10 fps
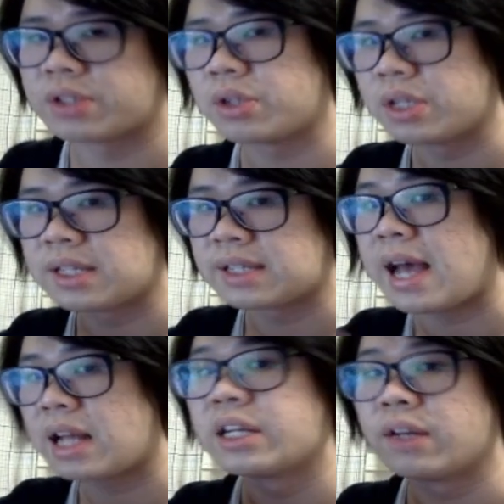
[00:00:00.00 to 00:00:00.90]
So it hits
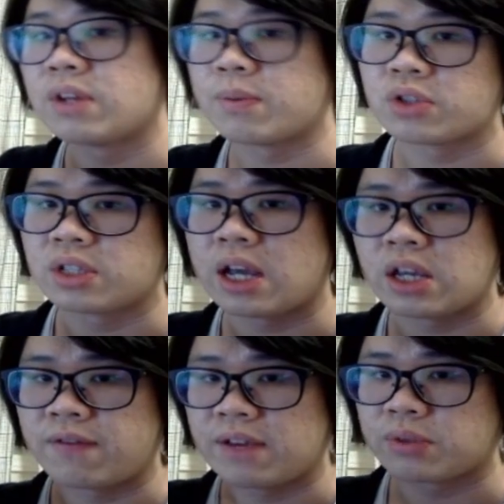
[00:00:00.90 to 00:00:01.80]
exactly enough numbers to
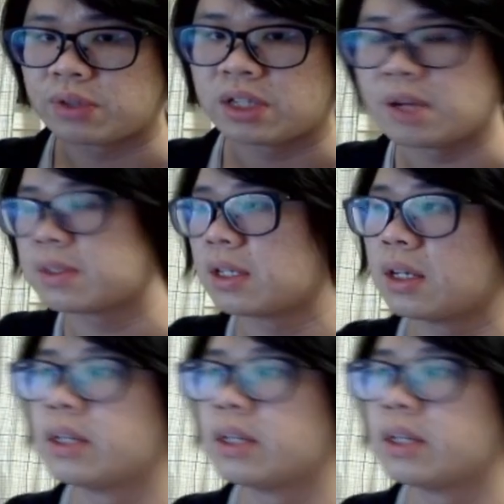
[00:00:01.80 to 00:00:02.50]
hit face 3 times.